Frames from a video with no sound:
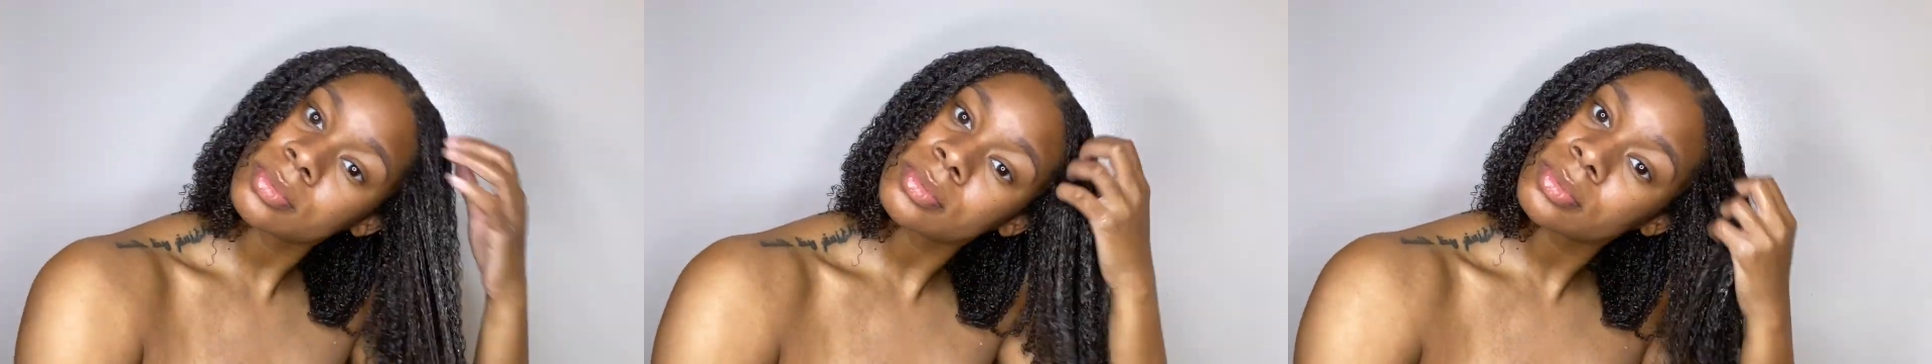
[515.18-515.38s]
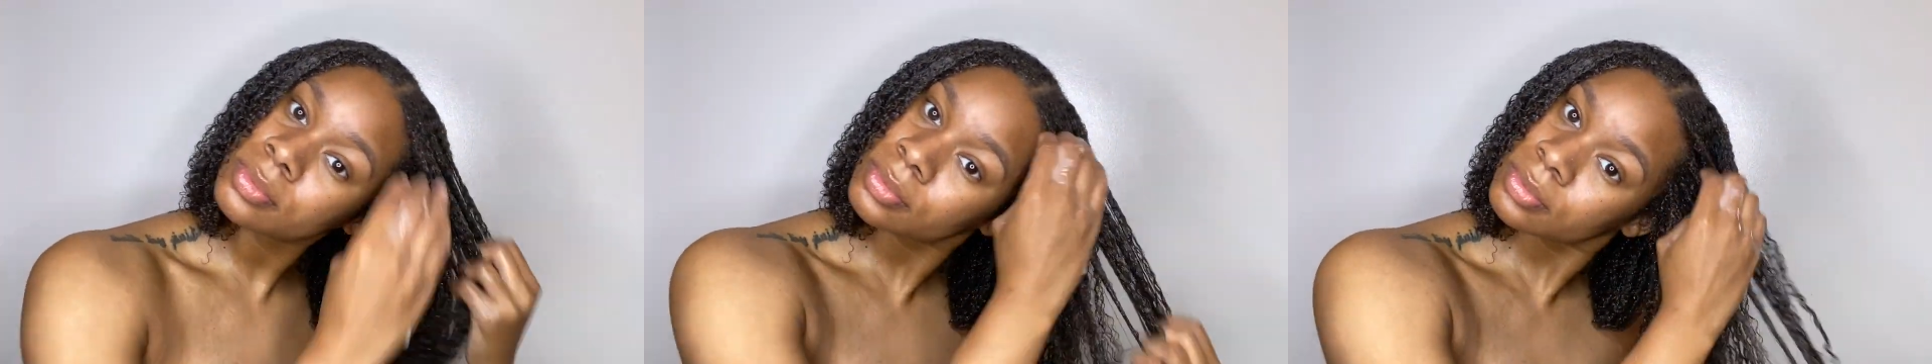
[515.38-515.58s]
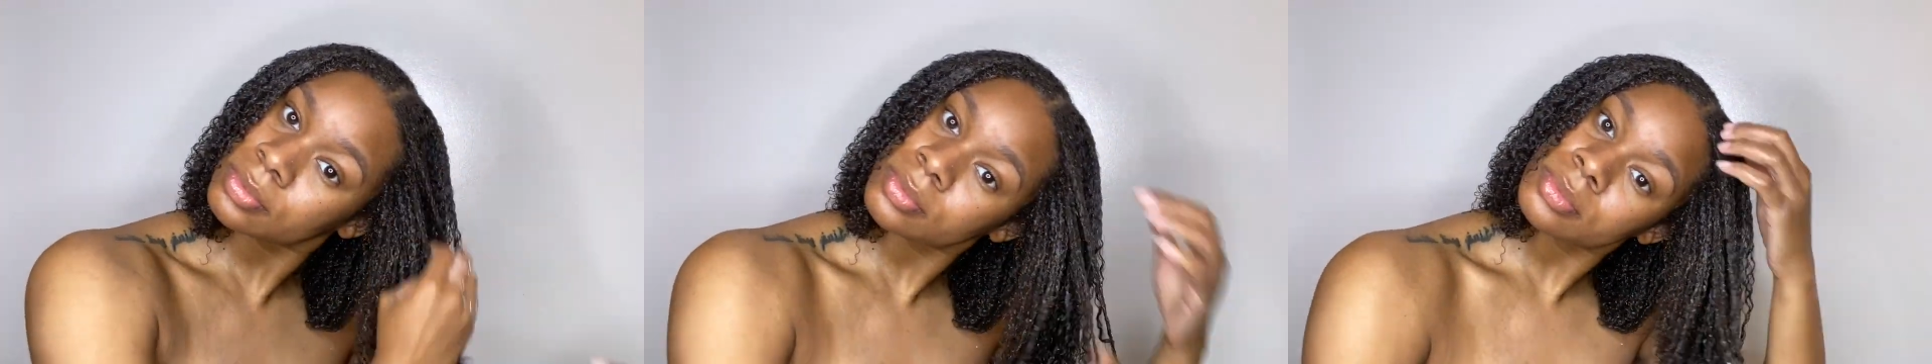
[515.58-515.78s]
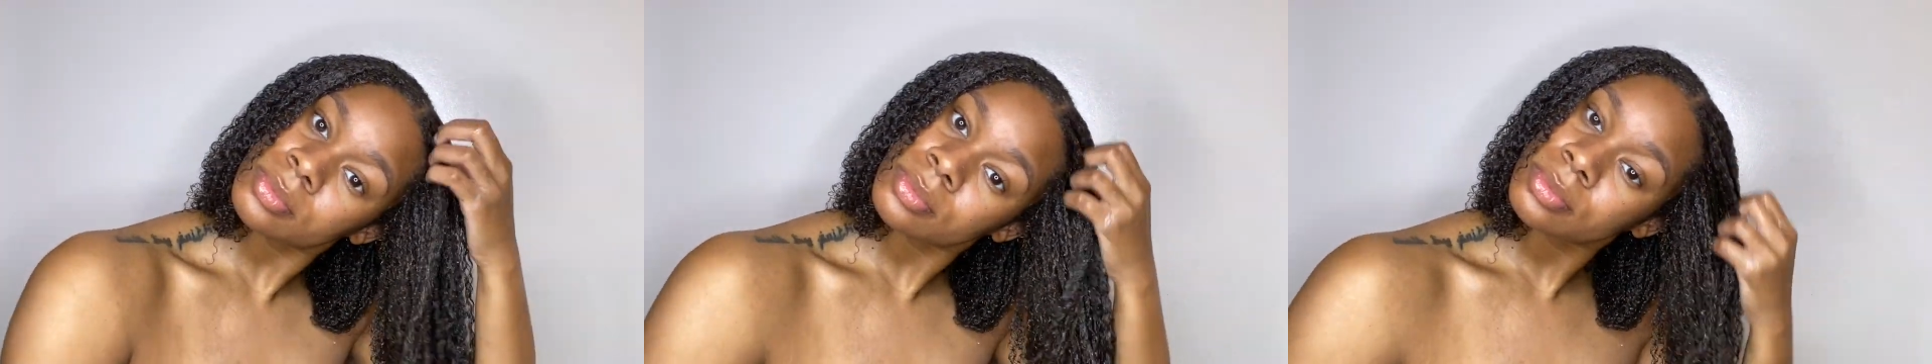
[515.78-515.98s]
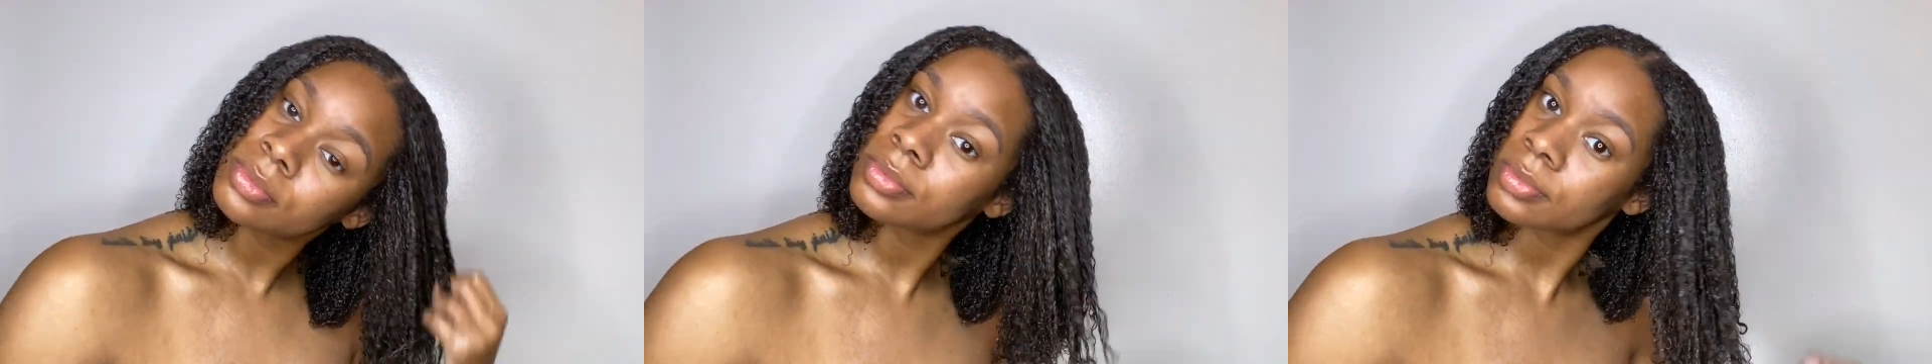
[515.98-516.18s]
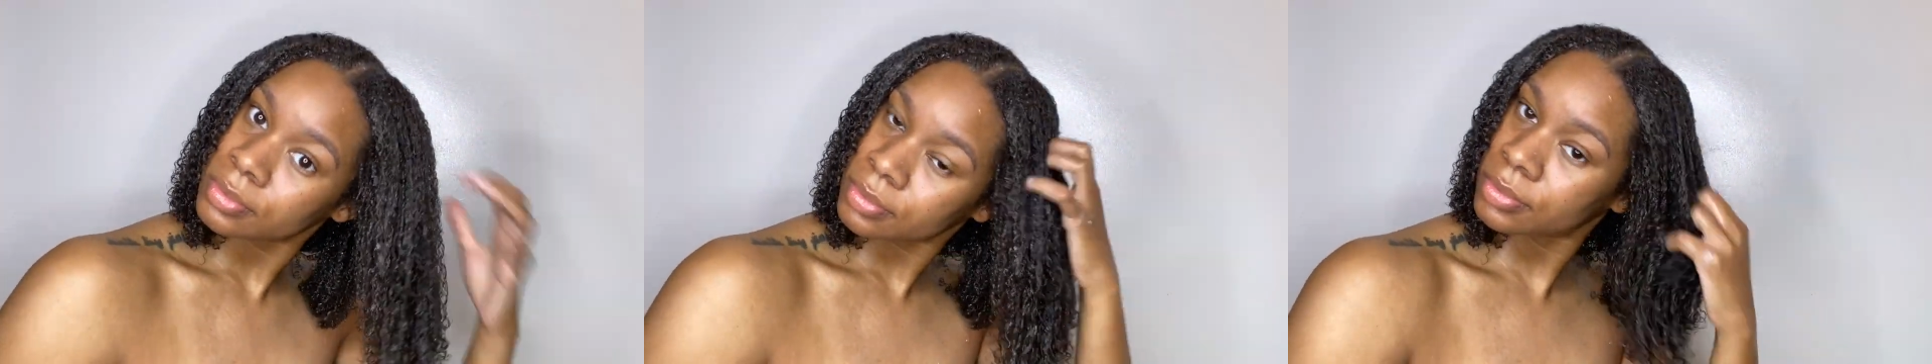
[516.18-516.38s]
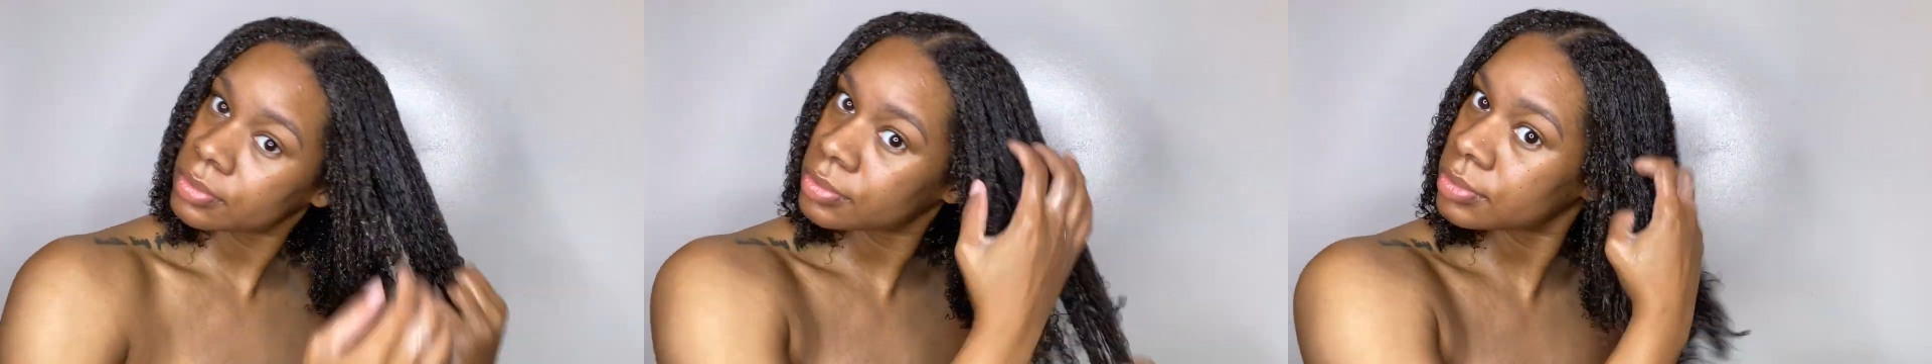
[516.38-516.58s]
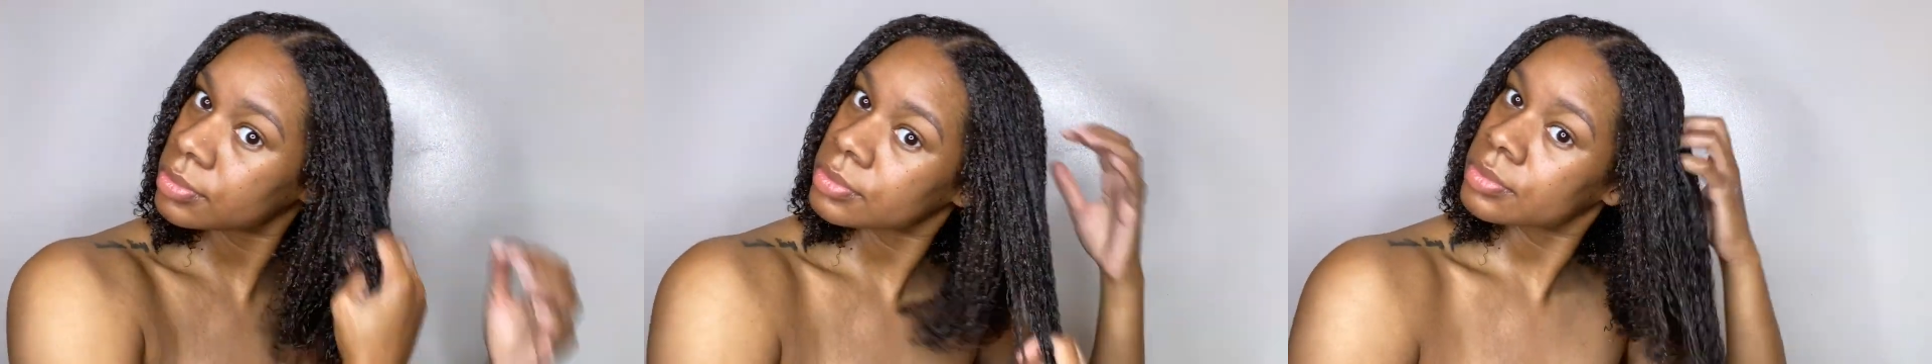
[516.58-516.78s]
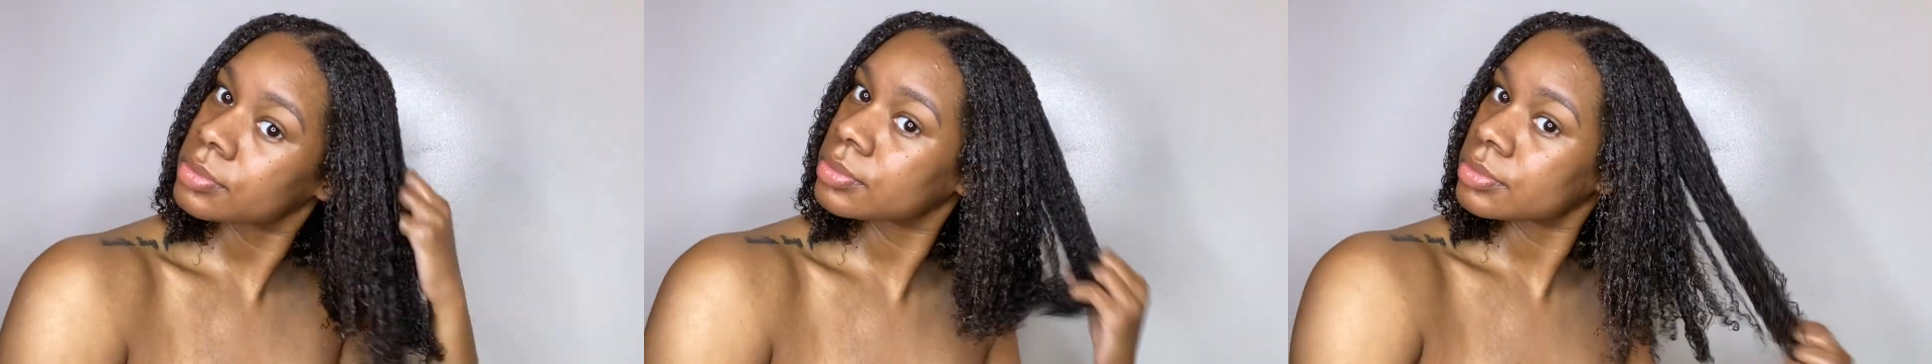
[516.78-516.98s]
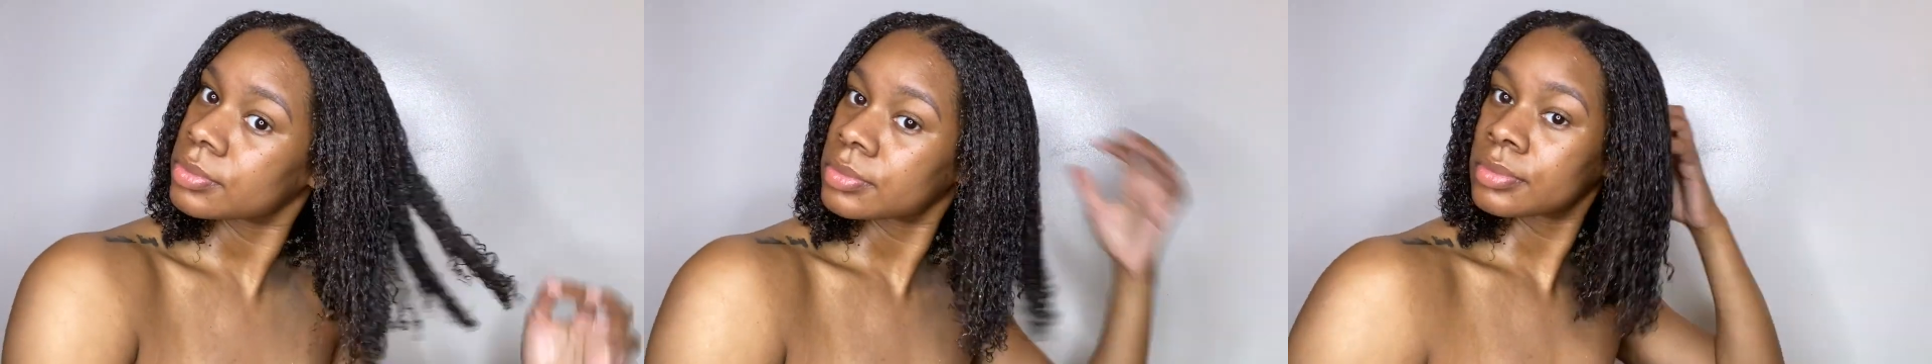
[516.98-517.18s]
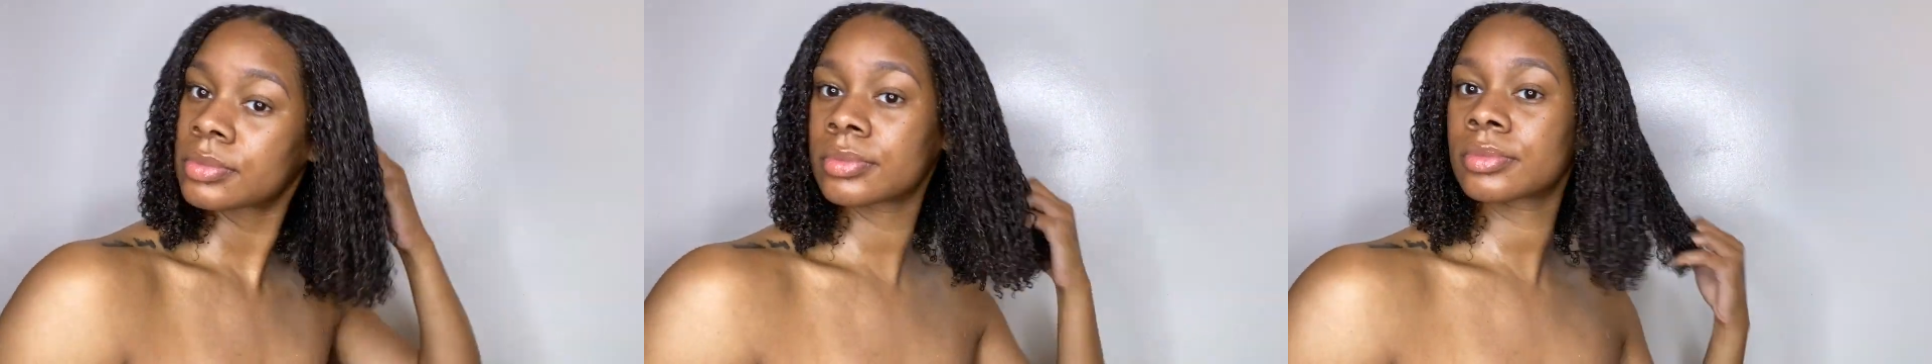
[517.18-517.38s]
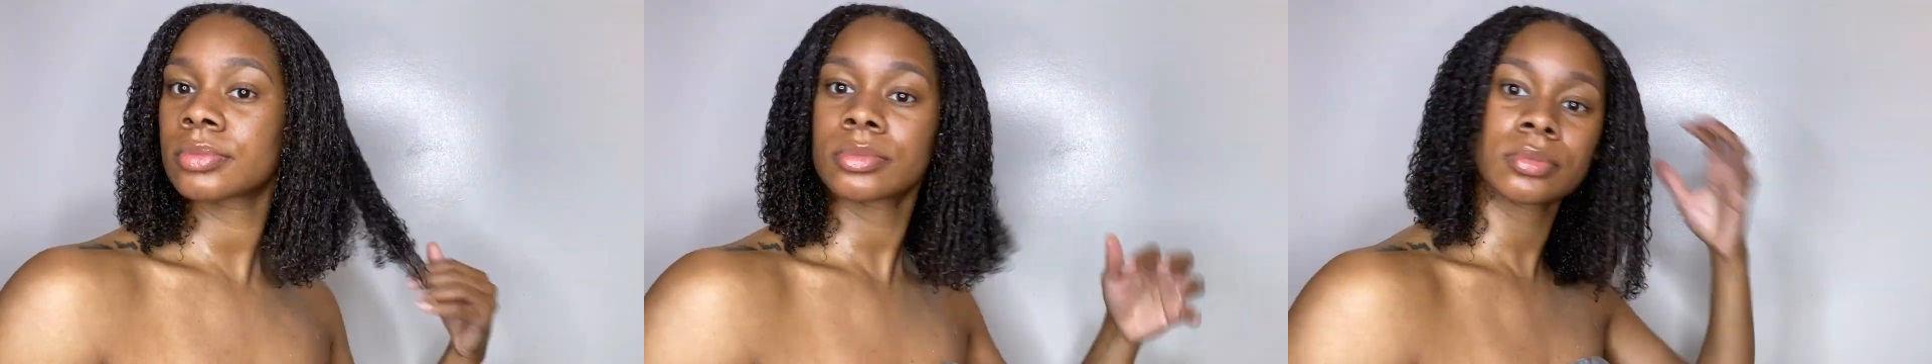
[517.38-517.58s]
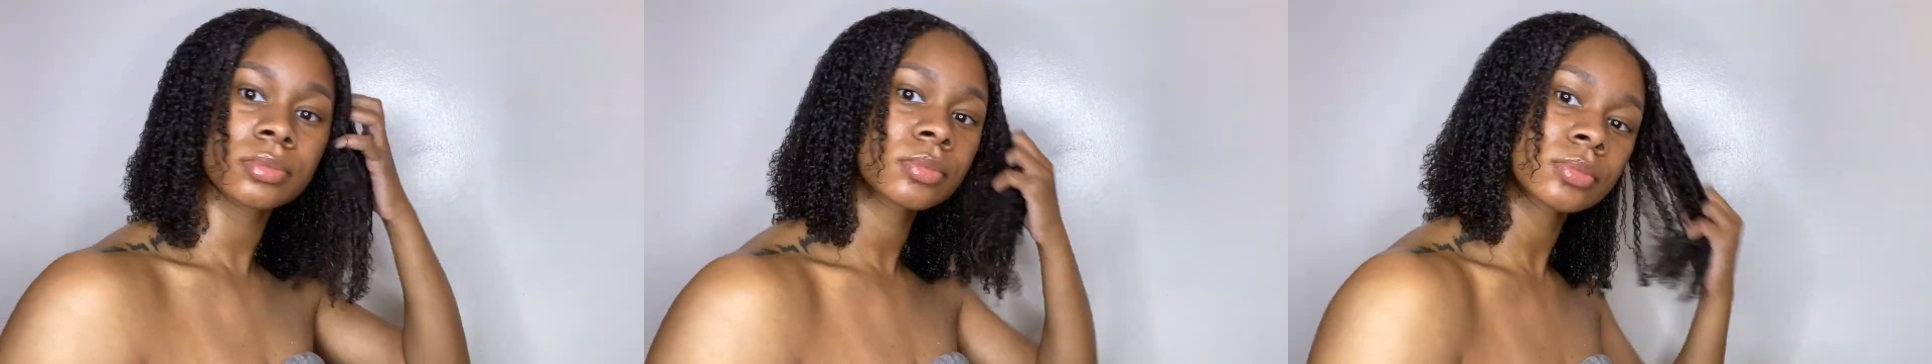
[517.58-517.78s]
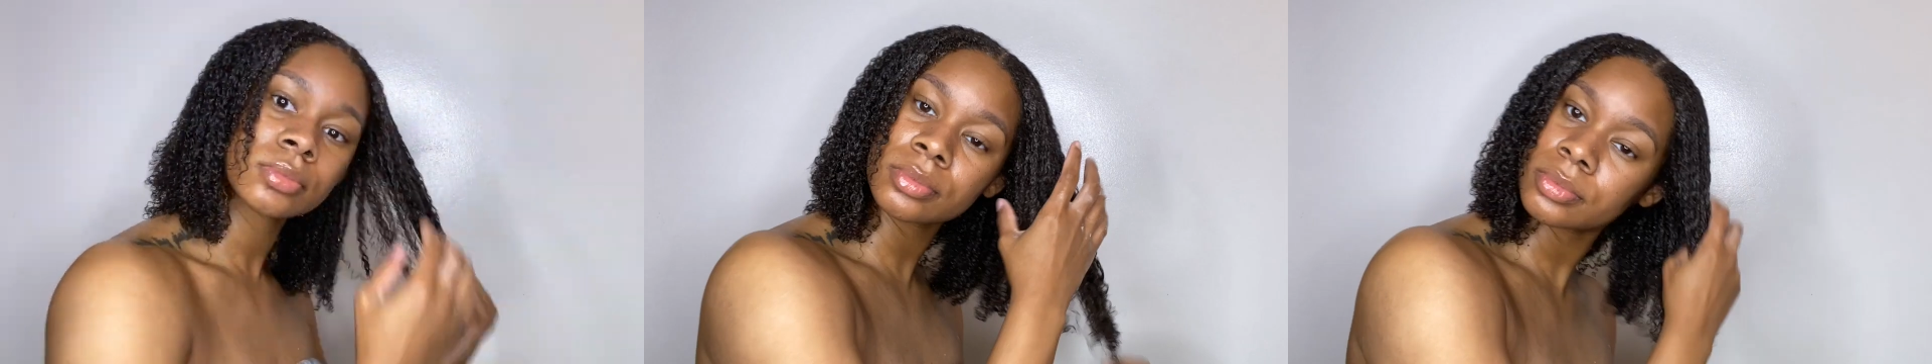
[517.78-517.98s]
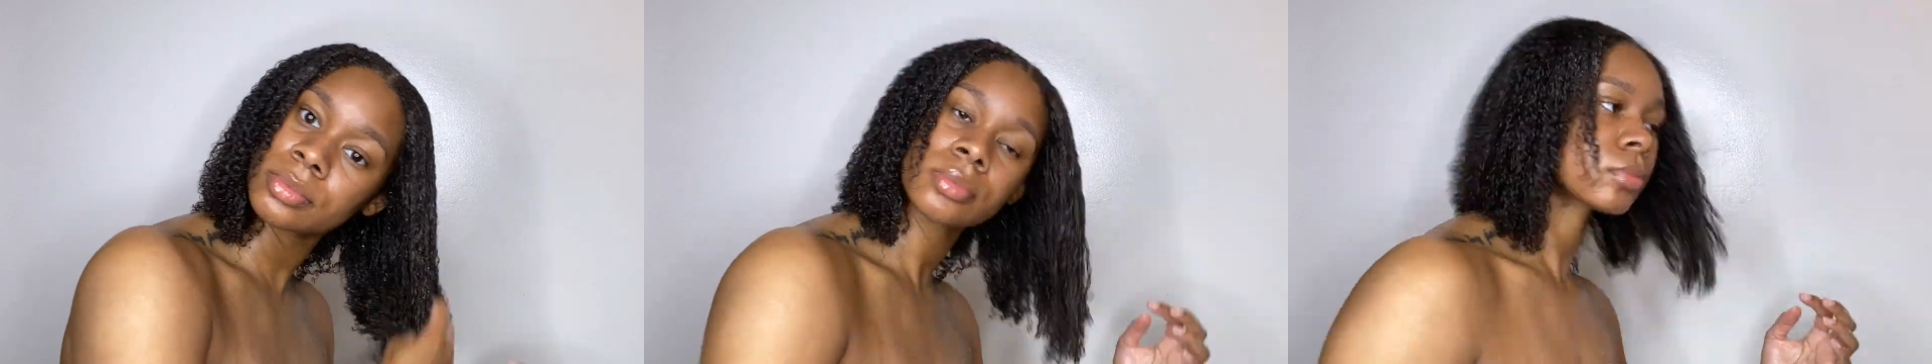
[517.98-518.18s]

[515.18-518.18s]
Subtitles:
gel where I feel